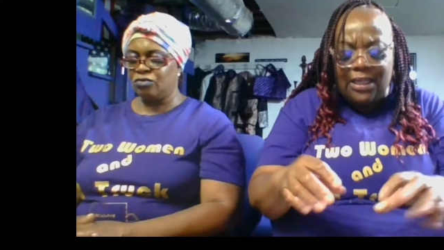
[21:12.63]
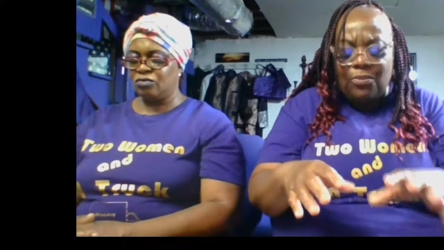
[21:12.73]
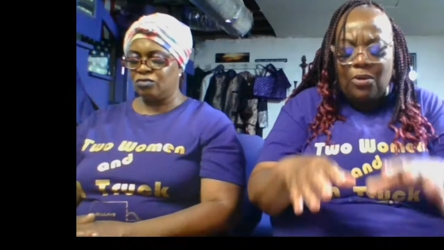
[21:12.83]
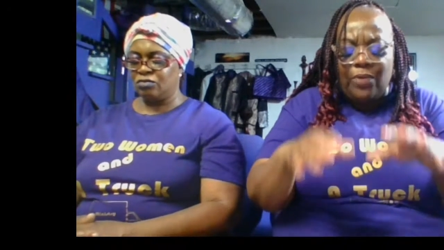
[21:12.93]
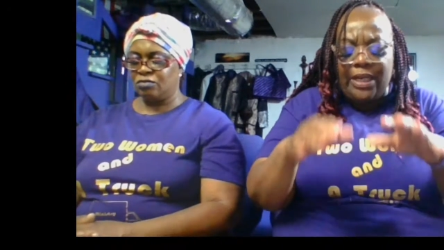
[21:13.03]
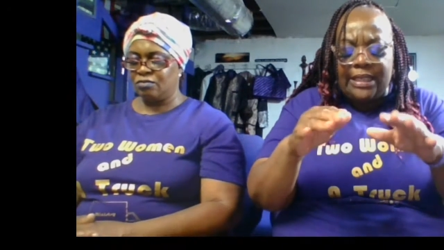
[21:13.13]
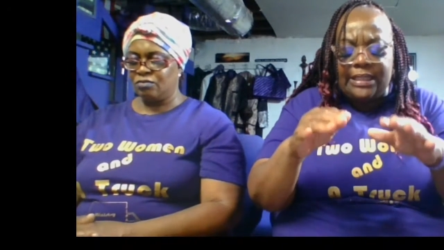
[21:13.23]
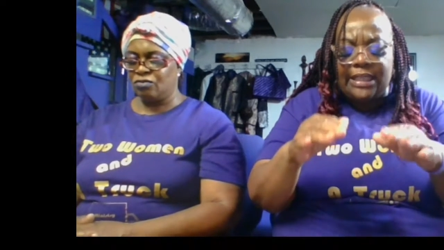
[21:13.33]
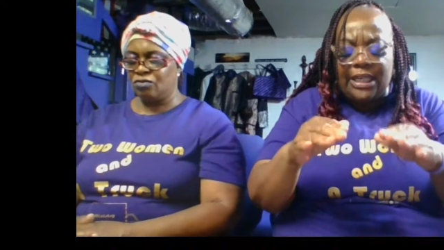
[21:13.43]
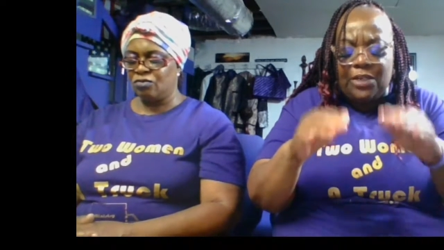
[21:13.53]
Speaker 1: But we
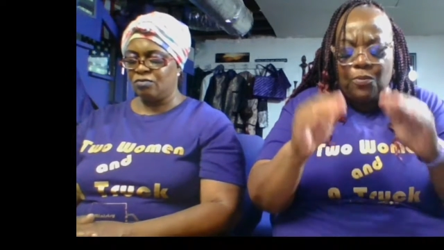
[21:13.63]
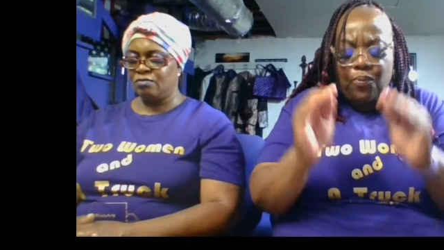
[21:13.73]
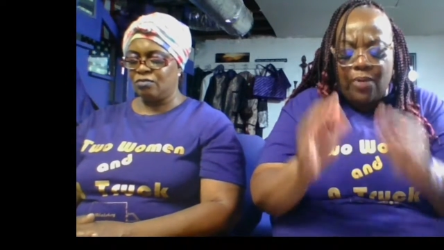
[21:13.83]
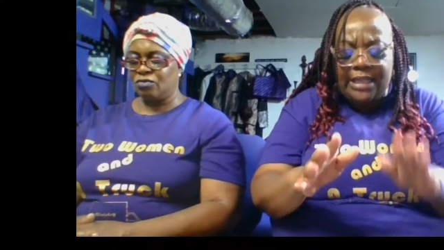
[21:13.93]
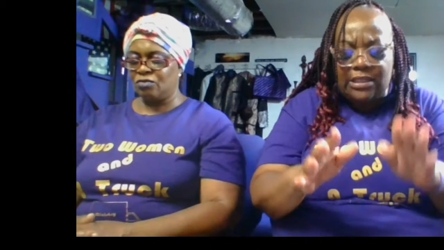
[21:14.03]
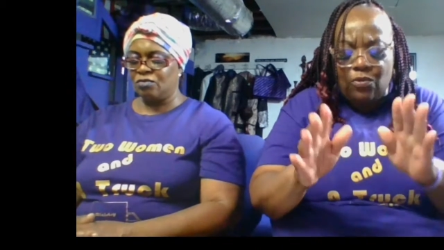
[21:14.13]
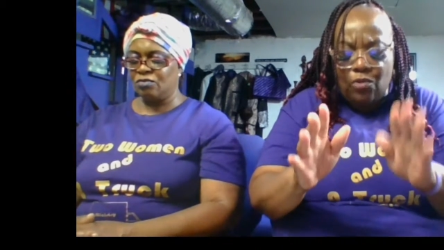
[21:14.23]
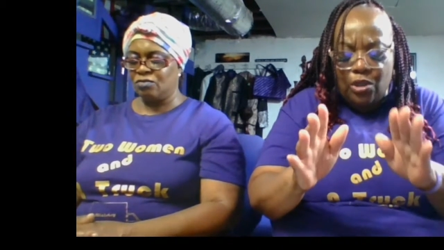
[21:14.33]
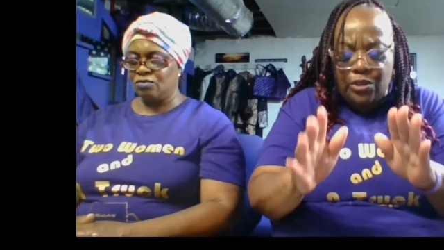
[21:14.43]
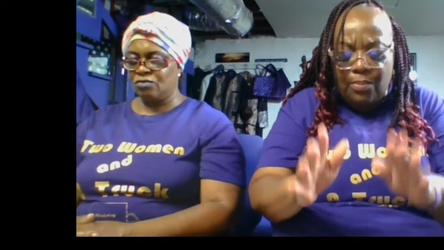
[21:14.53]
continue to press
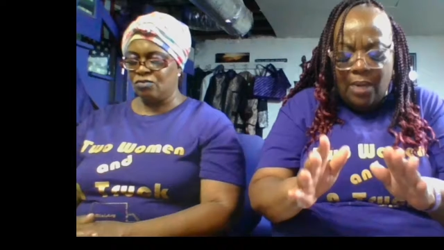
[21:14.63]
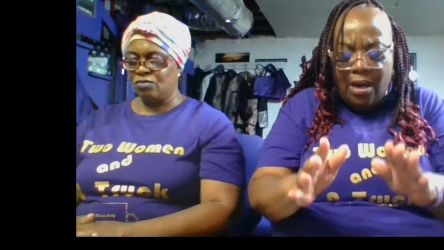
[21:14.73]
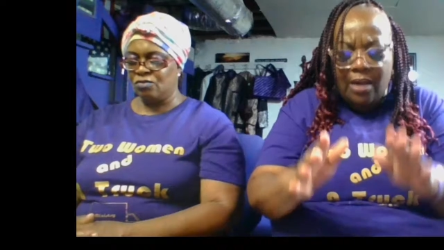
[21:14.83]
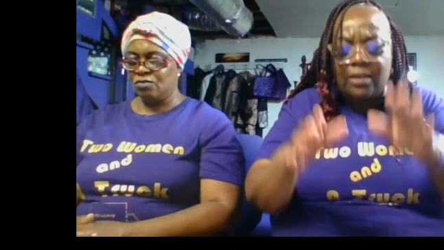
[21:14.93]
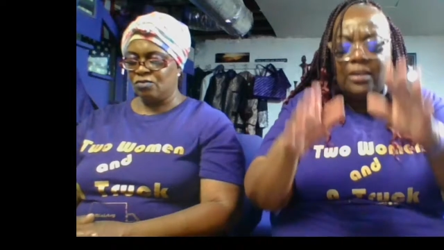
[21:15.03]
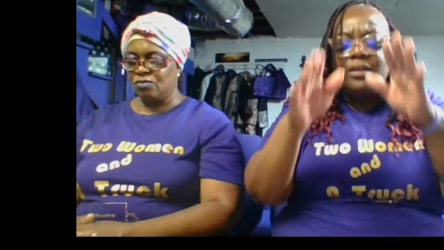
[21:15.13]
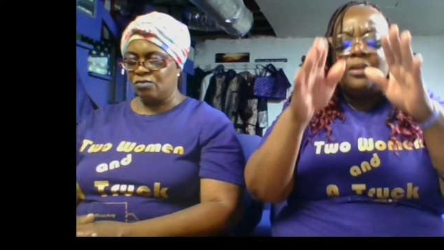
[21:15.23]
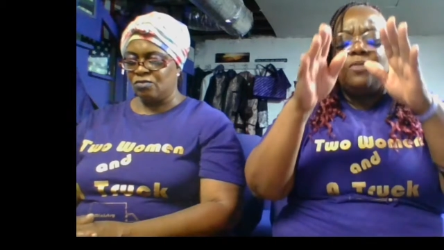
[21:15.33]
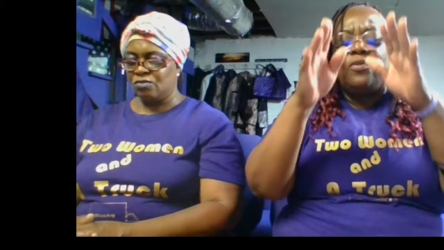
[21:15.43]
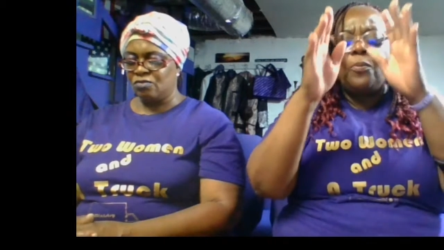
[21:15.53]
toward the mark,
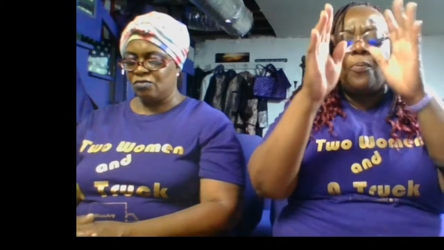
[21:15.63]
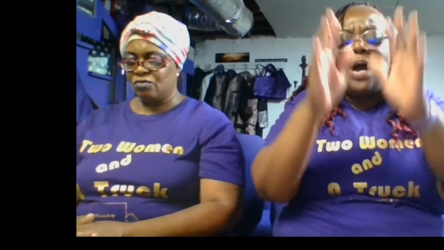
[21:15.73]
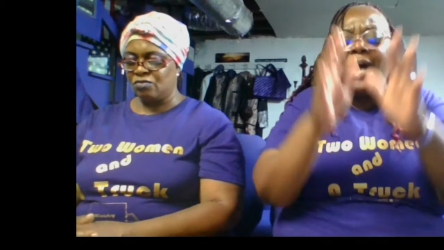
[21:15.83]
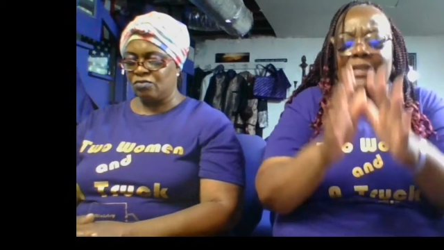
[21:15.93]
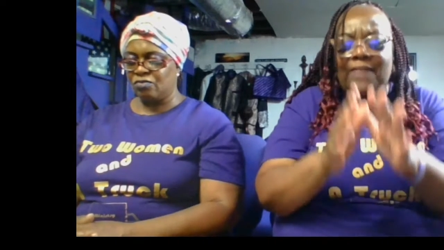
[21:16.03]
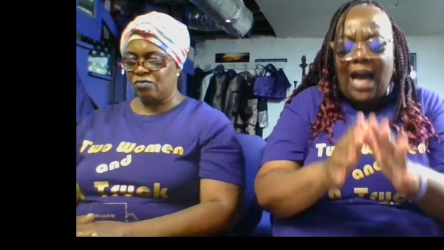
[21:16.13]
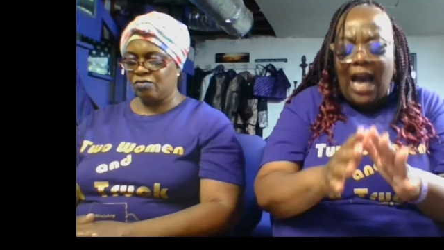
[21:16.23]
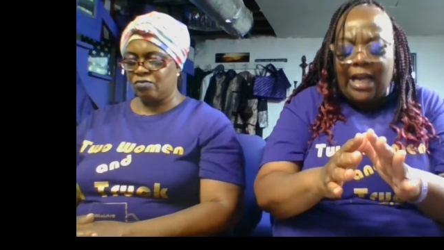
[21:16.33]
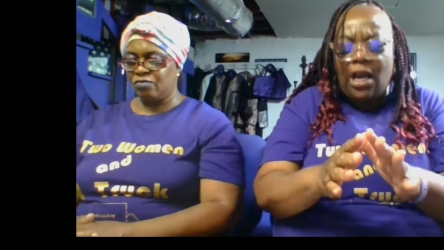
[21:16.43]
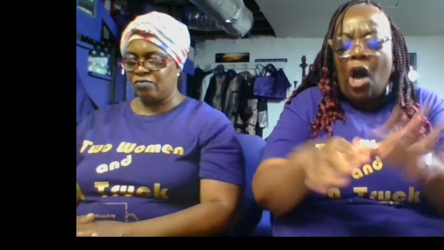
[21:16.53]
the prize of the
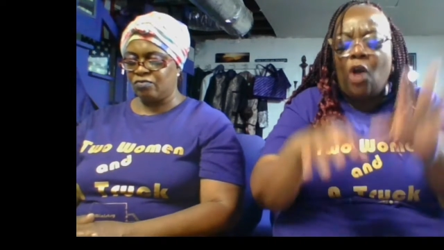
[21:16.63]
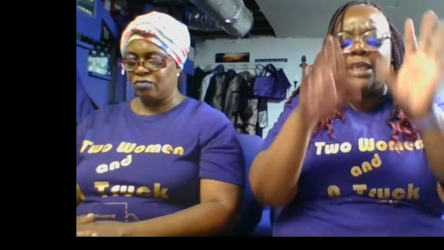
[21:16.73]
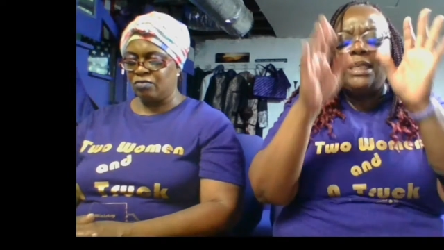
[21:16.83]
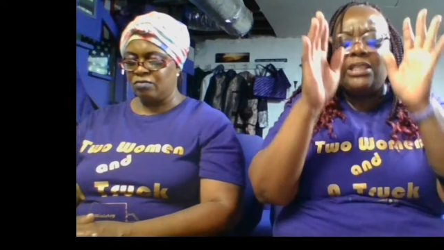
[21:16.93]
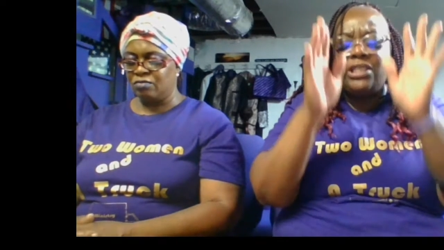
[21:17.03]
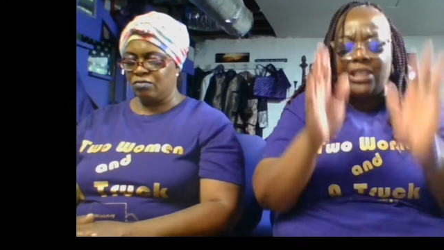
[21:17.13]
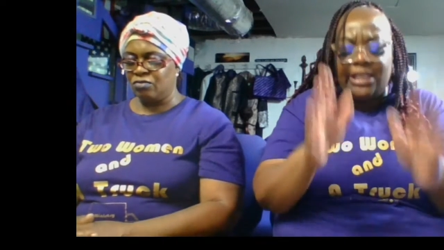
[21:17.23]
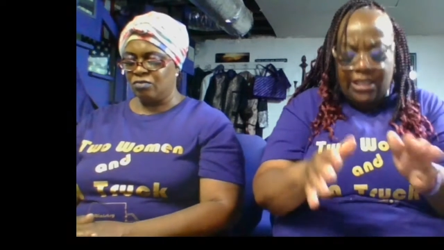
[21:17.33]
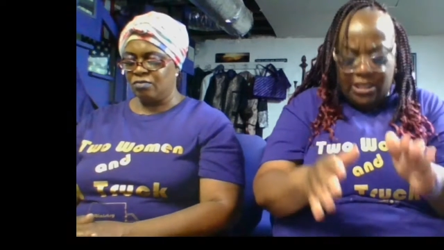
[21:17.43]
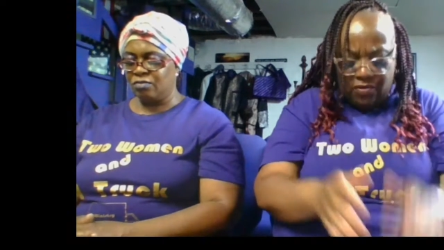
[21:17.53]
high calling in
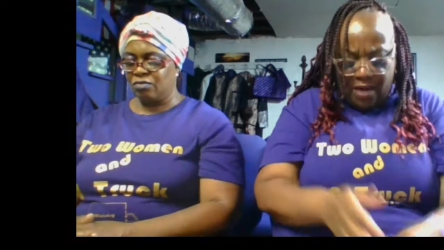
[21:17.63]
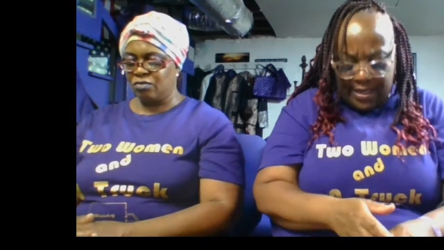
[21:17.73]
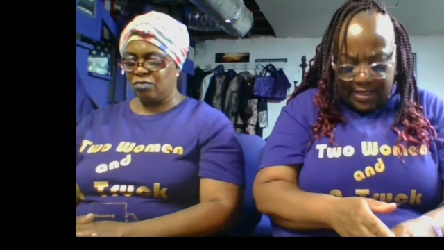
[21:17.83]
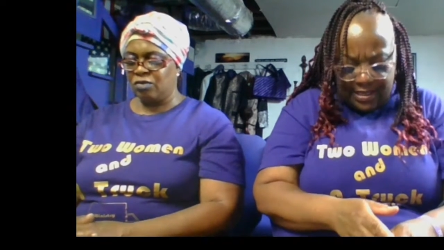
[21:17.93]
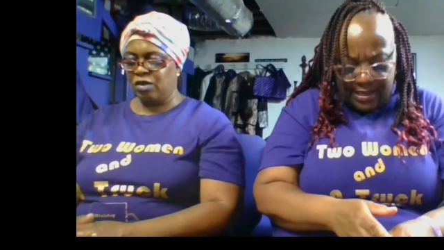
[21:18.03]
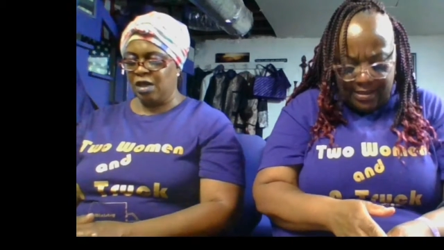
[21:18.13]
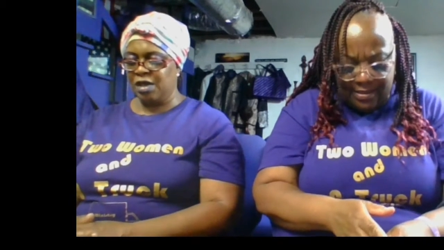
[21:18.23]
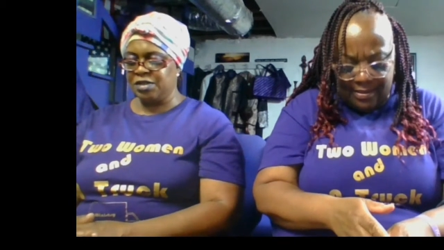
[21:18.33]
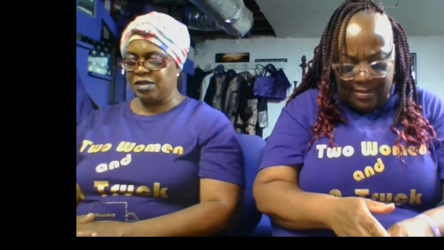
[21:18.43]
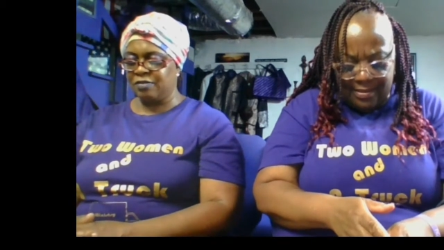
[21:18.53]
Jesus Christ.
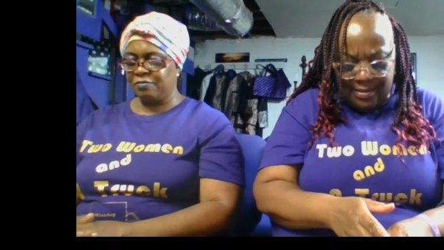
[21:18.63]
Yes.